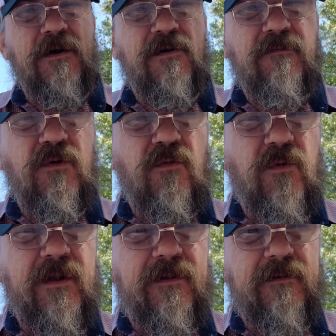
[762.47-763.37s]
comfortable
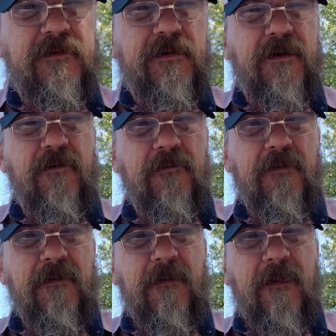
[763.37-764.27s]
with, you know,
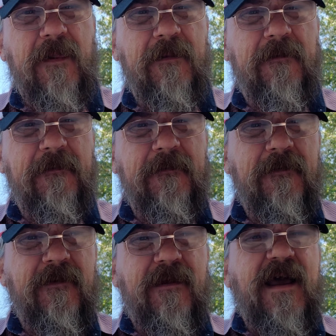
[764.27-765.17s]
uh,
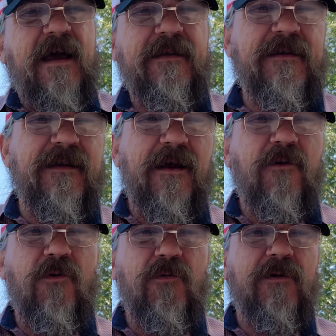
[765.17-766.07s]
I didn't
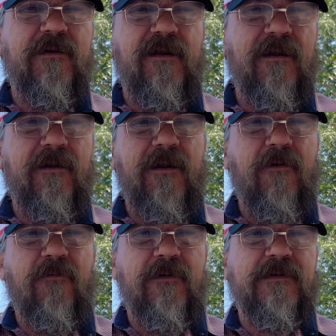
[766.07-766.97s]
know,
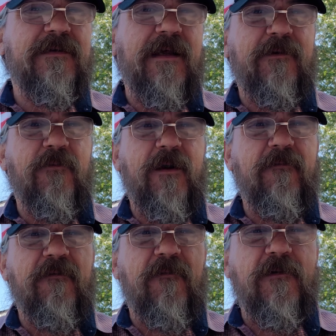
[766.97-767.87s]
it was like whenever
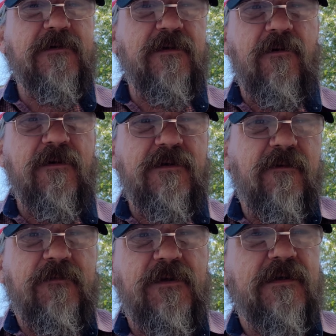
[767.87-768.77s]
you first start
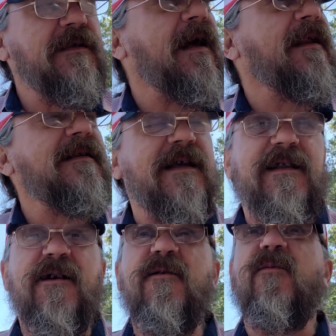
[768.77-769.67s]
something, you just kind of sit
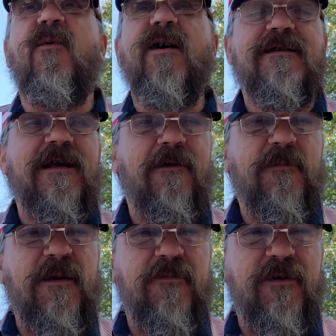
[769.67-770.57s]
there and watch how
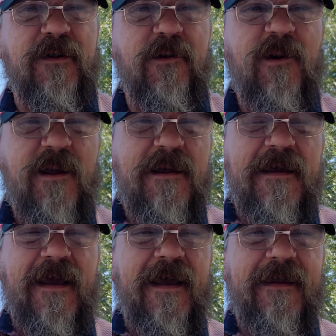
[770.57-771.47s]
people do.
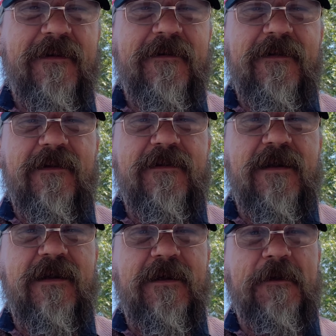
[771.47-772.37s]
And
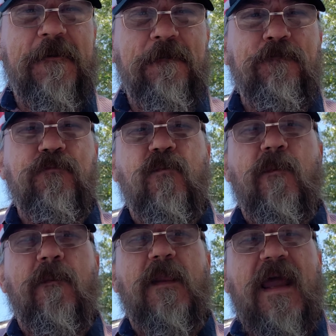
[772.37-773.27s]
the
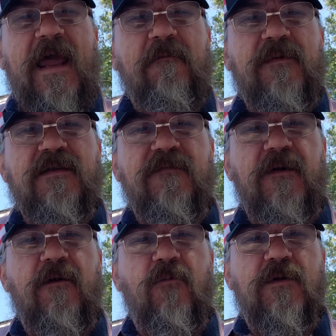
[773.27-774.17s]

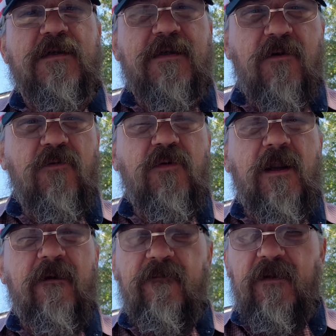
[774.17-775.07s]
atmosphere was so
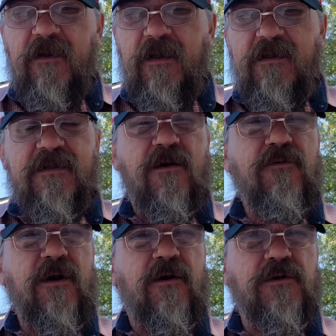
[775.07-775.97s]
loving and so
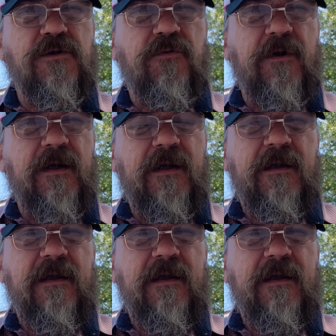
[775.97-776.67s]
nurturing.